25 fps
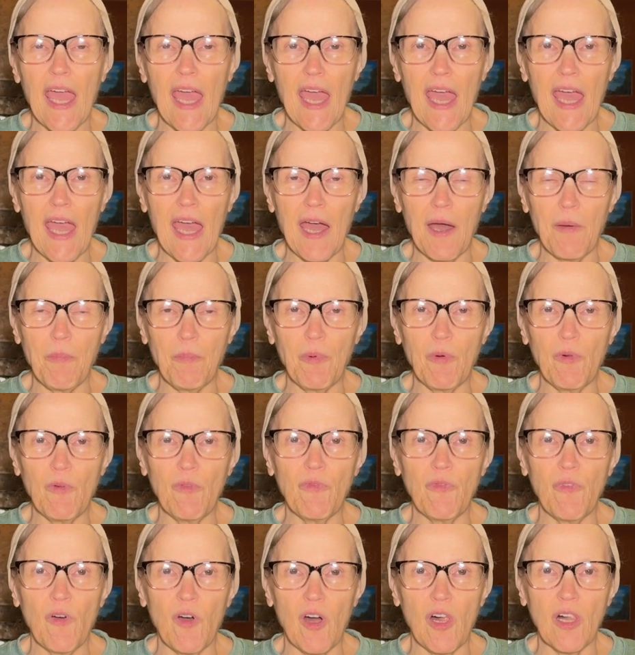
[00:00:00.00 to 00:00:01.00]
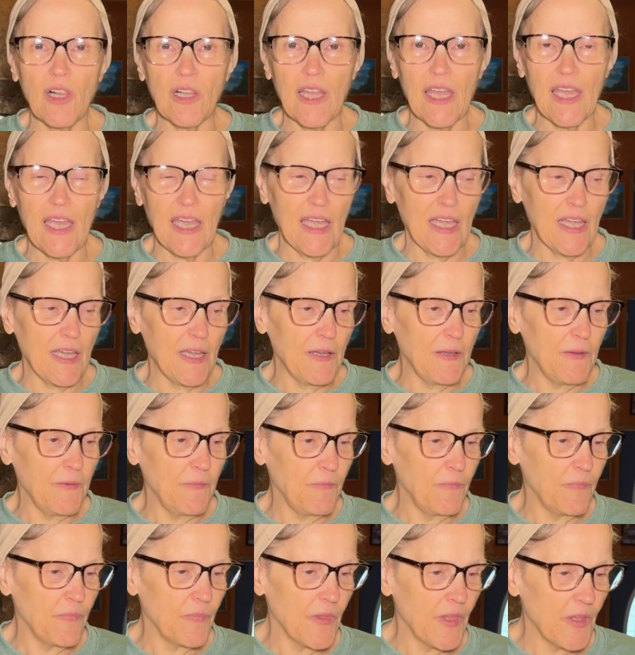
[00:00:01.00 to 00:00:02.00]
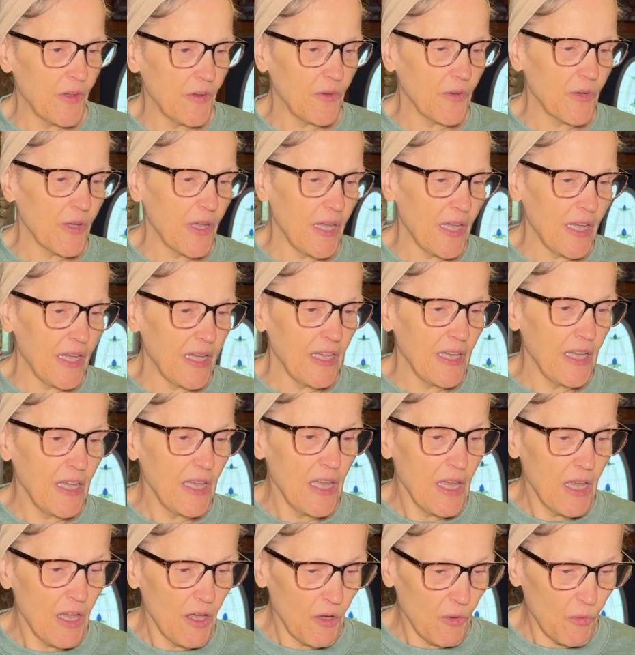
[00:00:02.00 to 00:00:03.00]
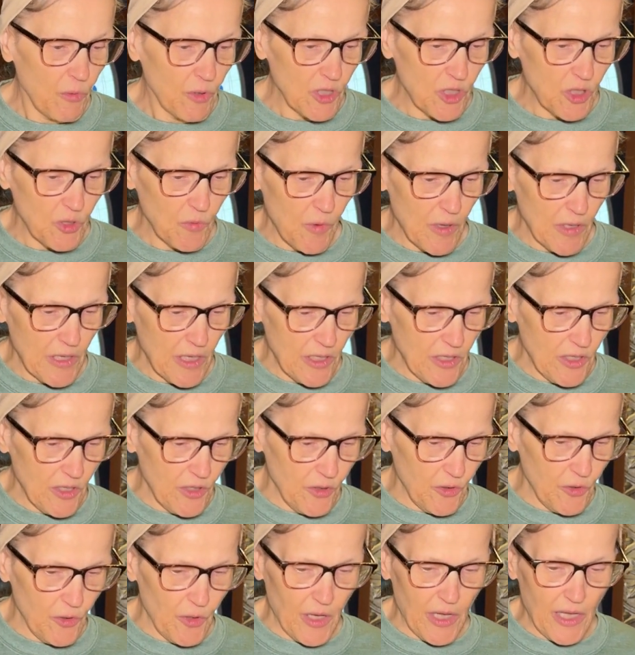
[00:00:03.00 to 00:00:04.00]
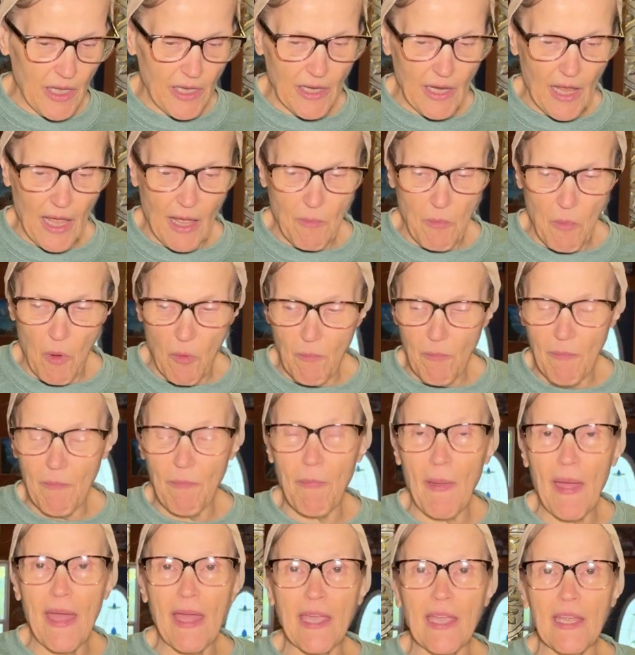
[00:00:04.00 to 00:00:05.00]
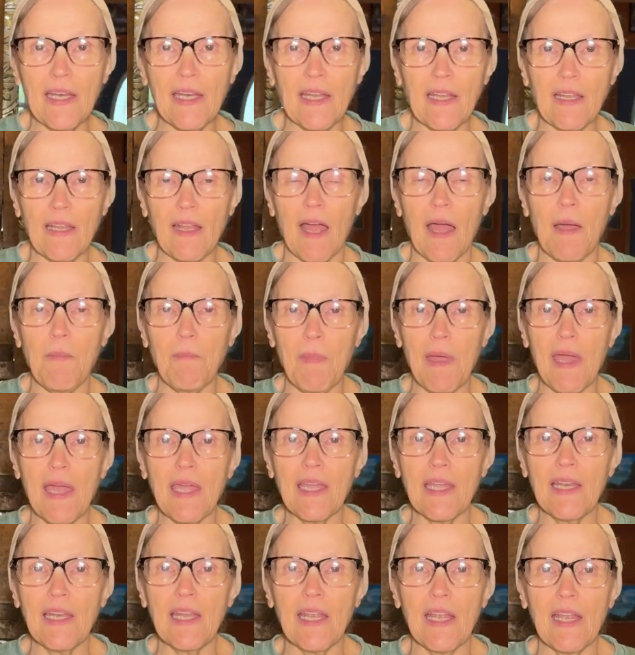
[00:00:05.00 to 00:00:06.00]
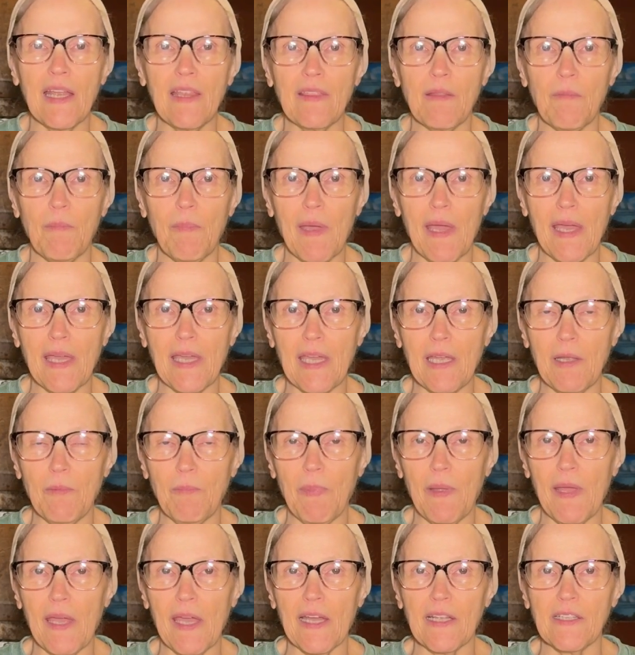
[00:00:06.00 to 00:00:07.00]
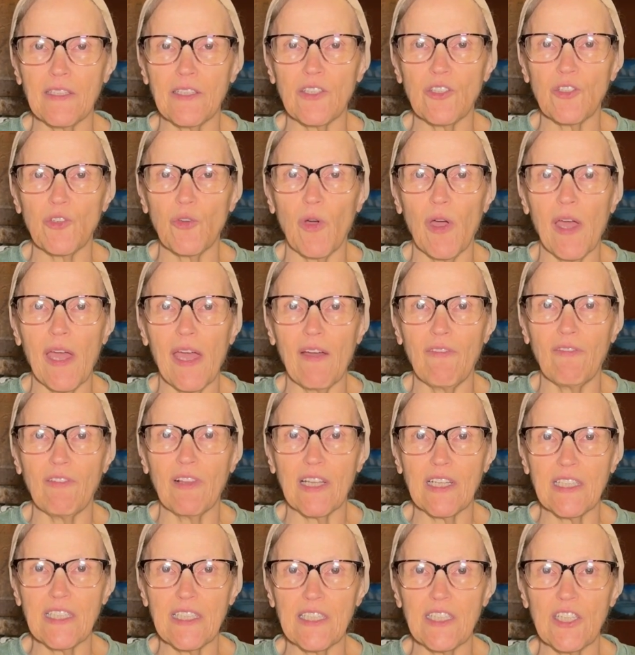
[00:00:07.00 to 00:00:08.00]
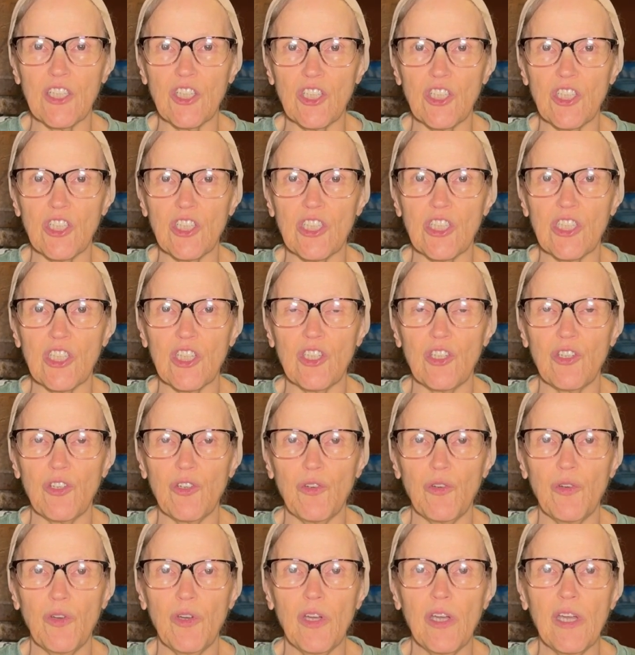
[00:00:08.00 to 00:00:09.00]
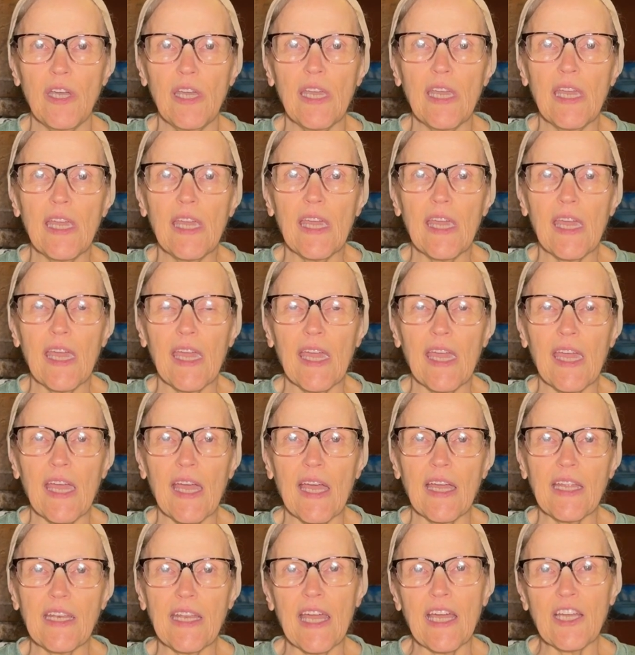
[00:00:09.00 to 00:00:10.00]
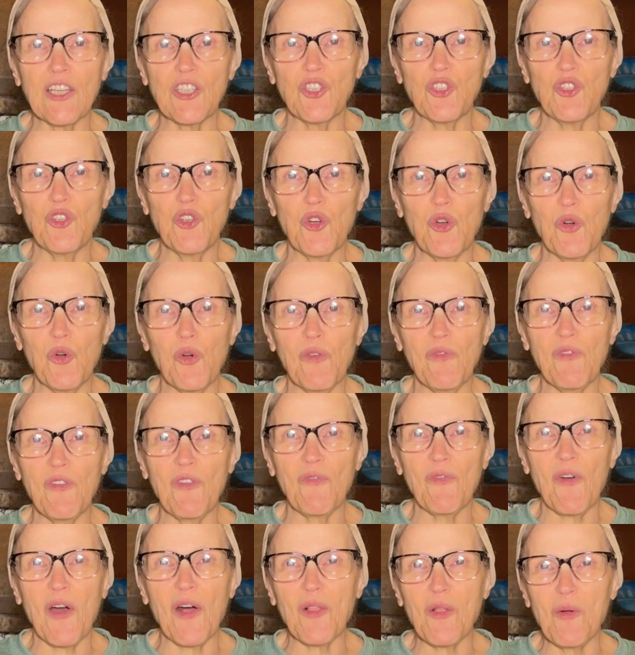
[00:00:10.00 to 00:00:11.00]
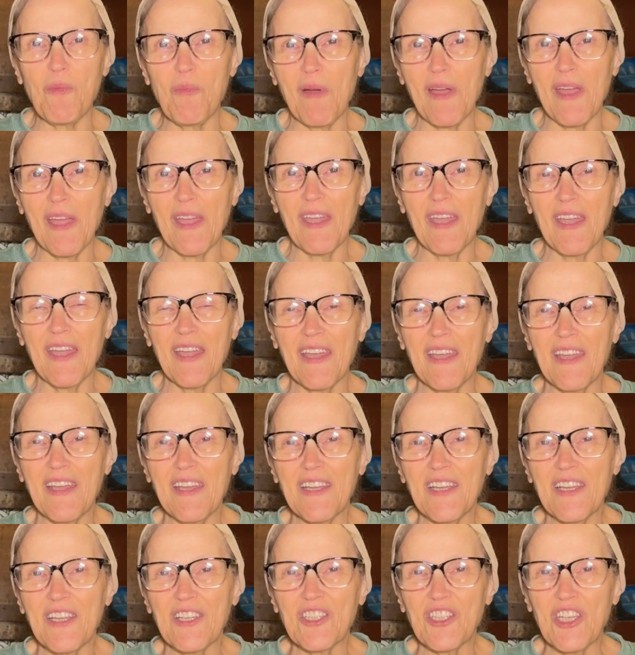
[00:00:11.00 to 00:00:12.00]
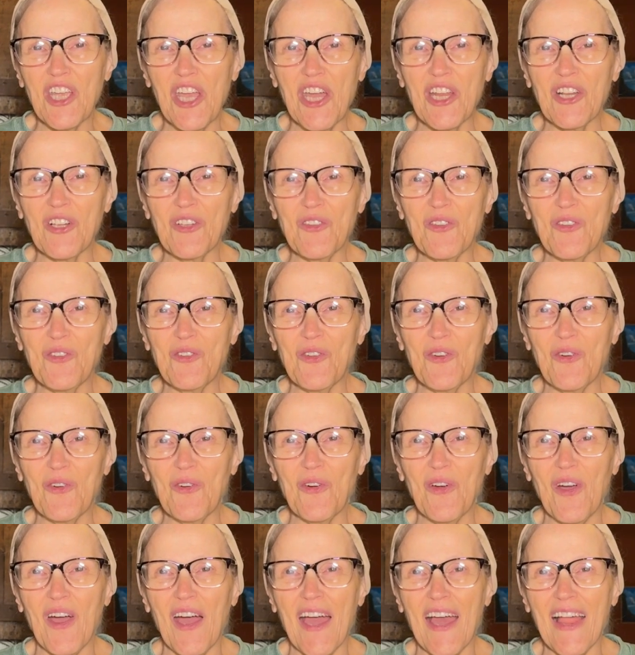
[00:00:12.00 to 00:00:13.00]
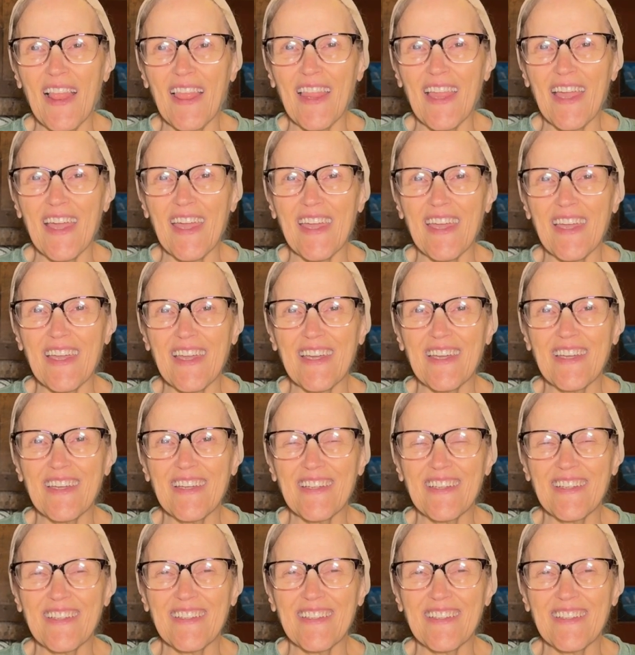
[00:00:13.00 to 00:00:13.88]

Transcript: apple fall cake. Okay, what you want to do, and I'm making it in the baking pan, so I have less dishes to do. And as you know, if you follow my channel, you know I like